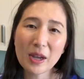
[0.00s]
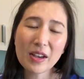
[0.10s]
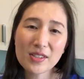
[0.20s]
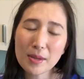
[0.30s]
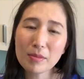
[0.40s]

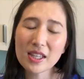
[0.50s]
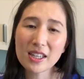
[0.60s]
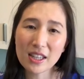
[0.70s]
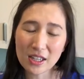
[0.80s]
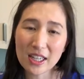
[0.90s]
have
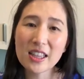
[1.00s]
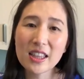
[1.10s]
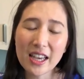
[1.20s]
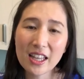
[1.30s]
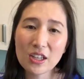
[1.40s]
something that
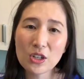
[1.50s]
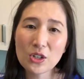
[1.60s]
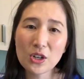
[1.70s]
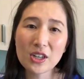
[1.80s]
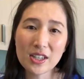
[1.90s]
in there that
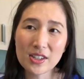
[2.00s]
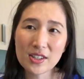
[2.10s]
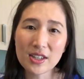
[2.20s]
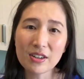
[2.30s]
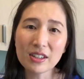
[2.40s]
you don't
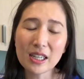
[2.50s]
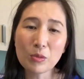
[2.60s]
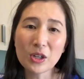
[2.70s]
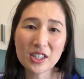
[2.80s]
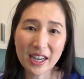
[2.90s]
necessarily
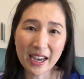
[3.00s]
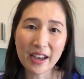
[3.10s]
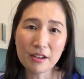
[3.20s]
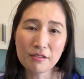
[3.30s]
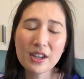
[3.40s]
want to
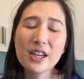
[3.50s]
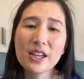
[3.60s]
have.